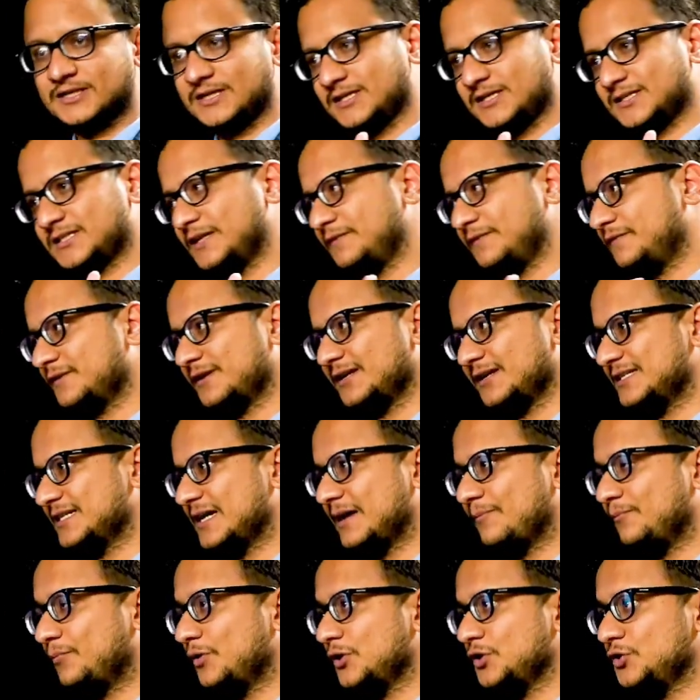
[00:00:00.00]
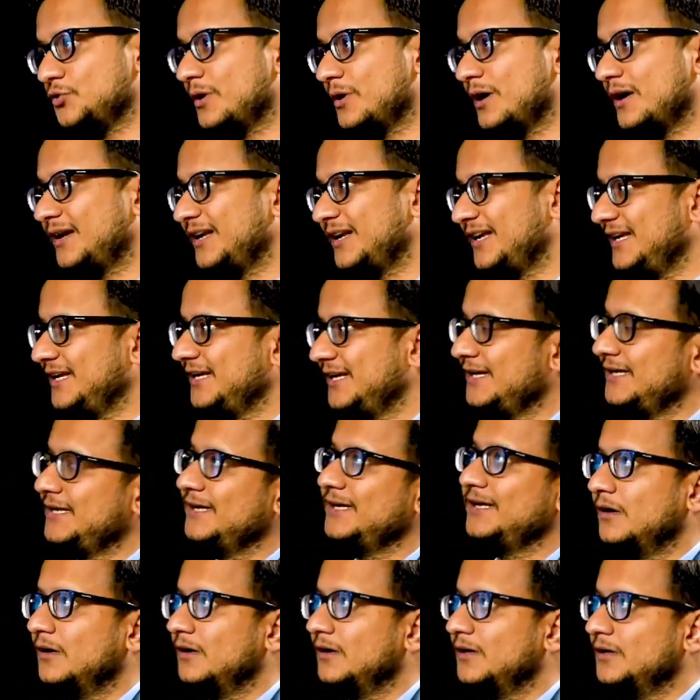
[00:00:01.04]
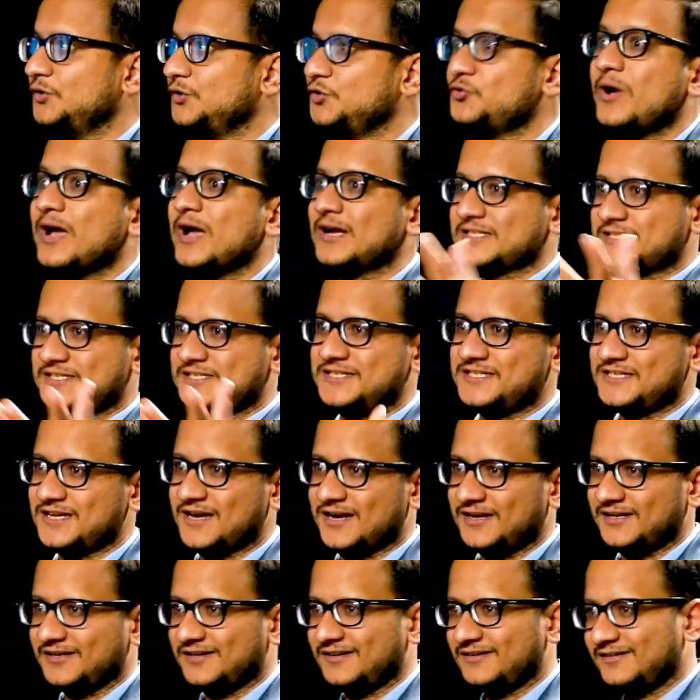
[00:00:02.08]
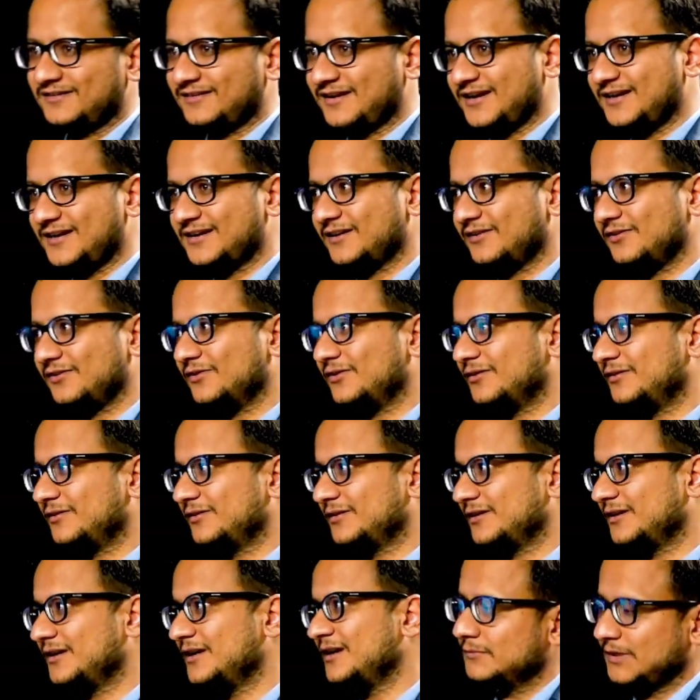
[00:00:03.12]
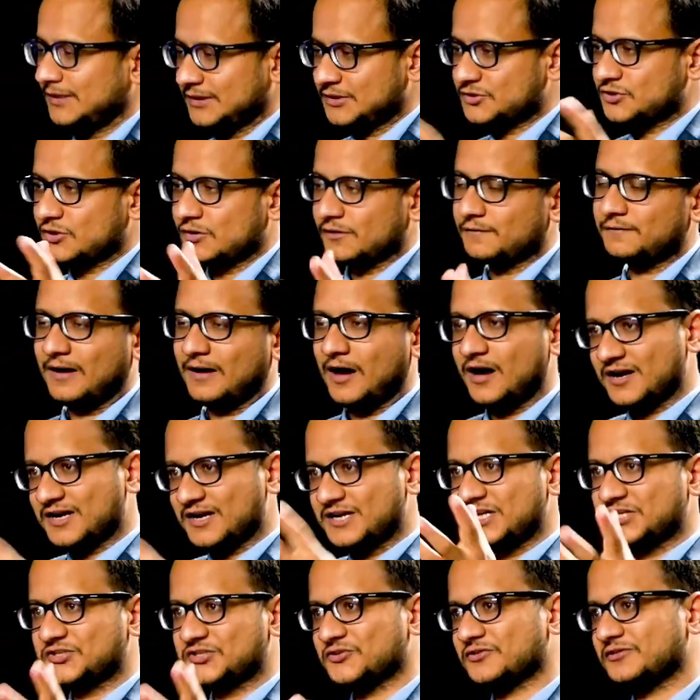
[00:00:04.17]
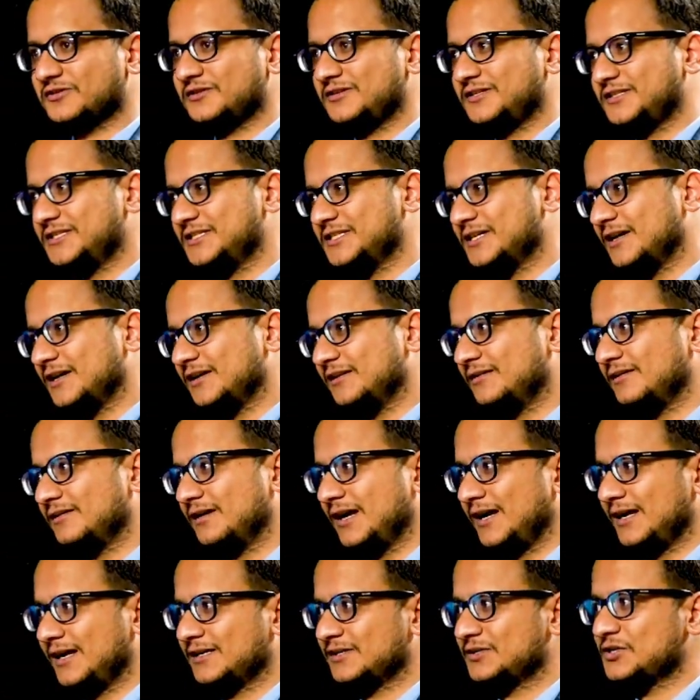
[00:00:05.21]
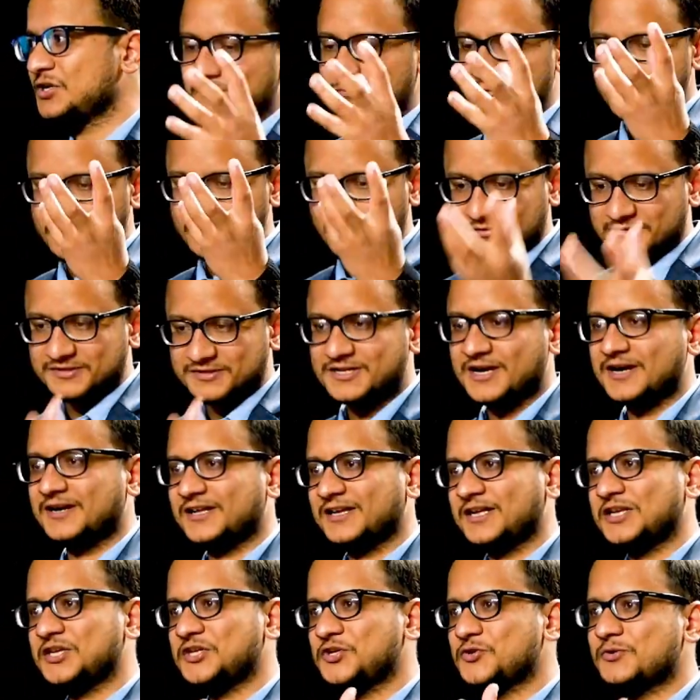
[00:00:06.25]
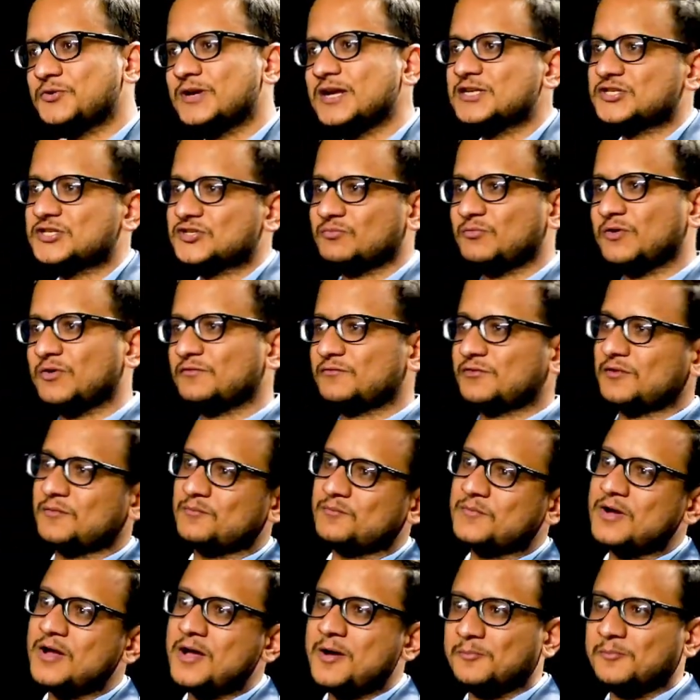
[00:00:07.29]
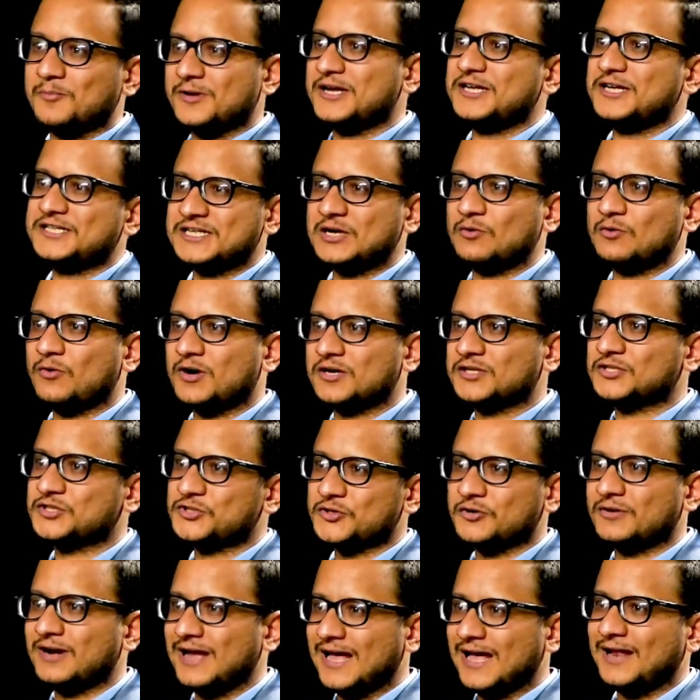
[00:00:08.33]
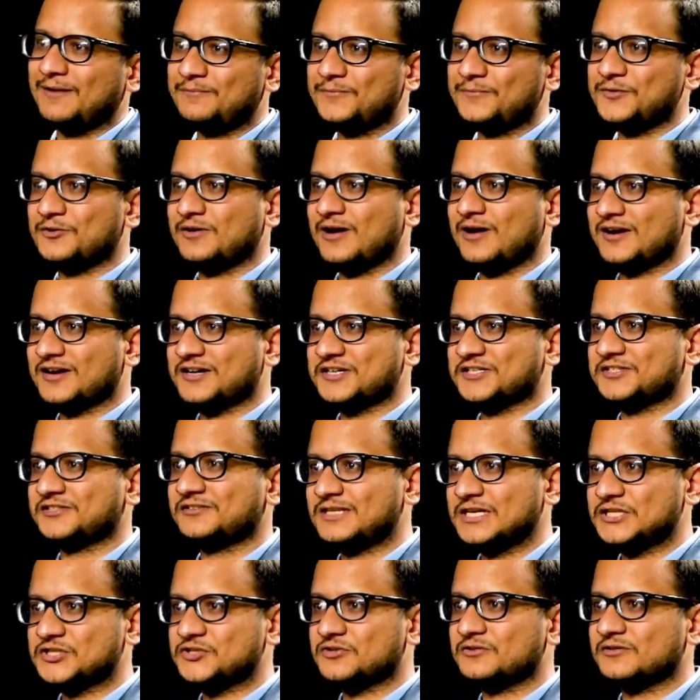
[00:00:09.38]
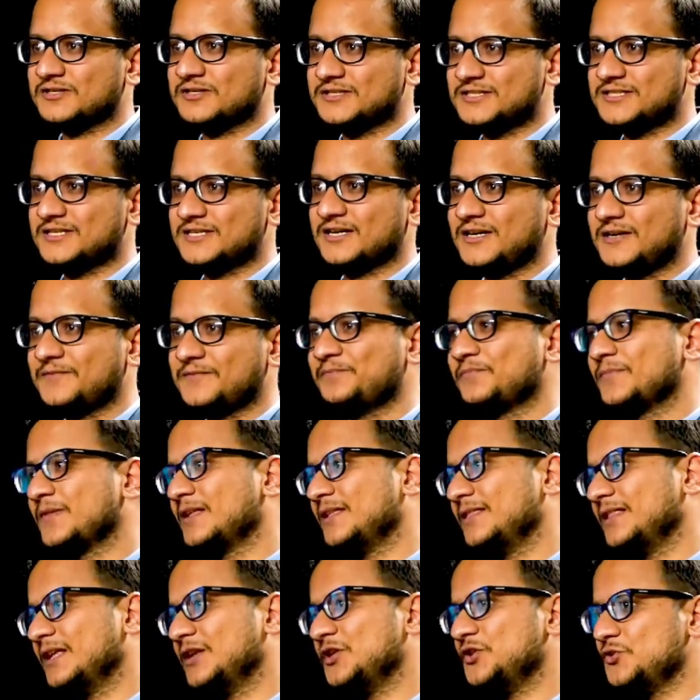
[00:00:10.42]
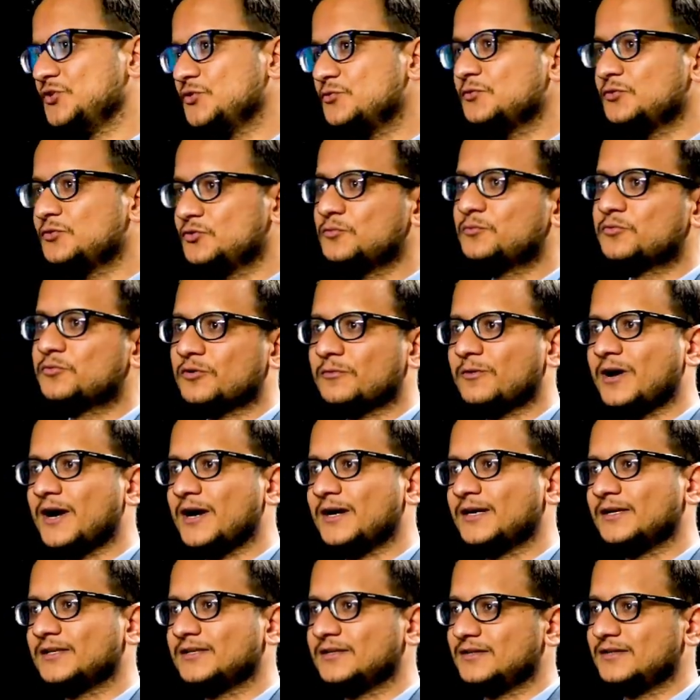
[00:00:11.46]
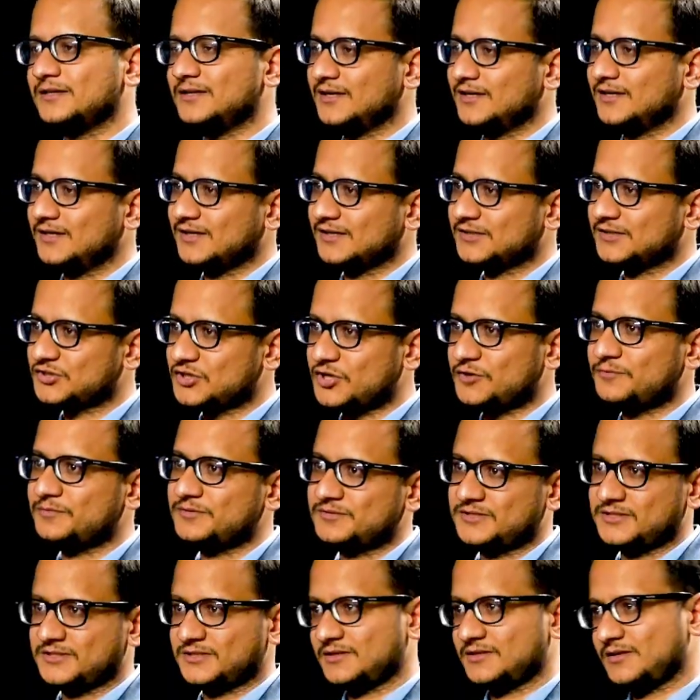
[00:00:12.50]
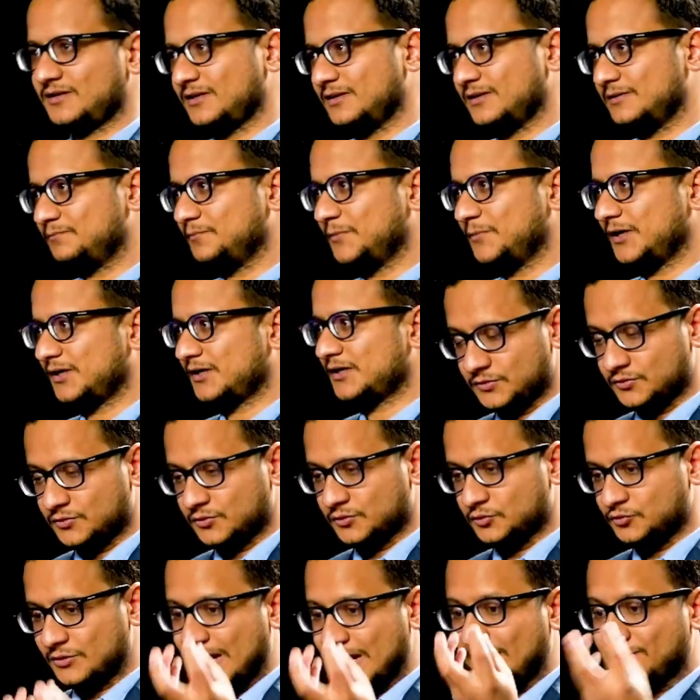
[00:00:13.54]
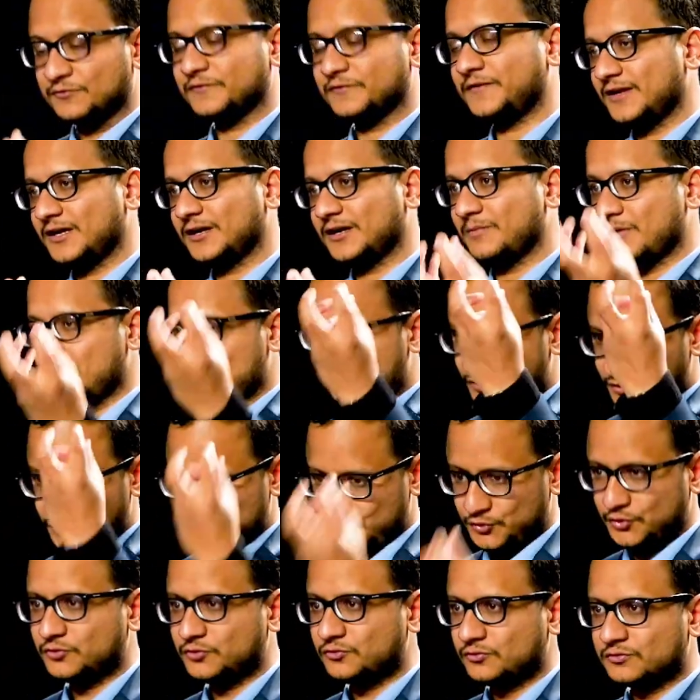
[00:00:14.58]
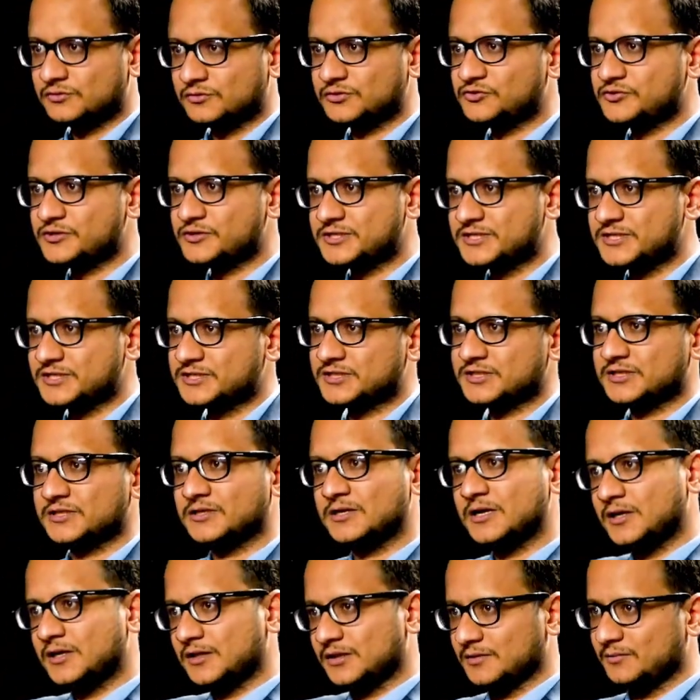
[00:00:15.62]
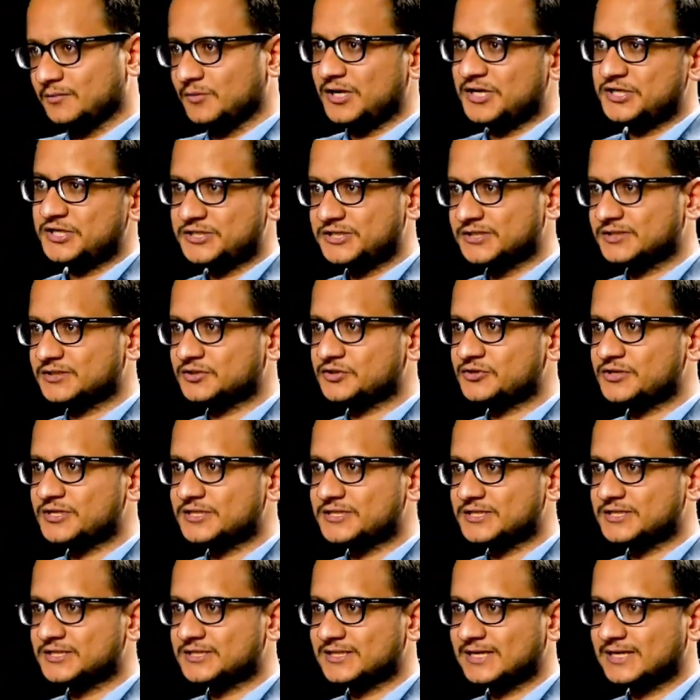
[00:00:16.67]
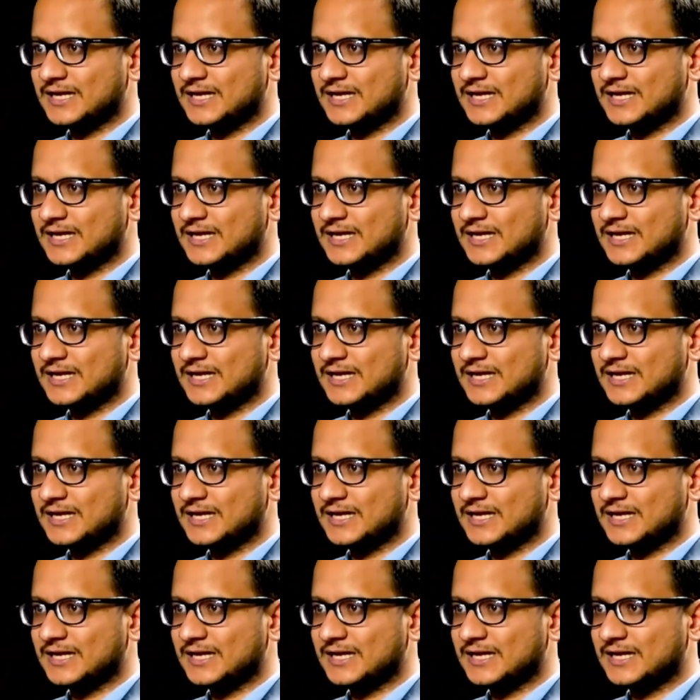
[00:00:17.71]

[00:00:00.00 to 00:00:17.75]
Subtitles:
Say for example, you are a UX designer, right? Or any sort of architectural designer, and you are residing in UK. Someone from Malaysia wants your help, your architectural design, then you do provide the services. But you have to think about your own jurisdiction, the Malaysian jurisdiction,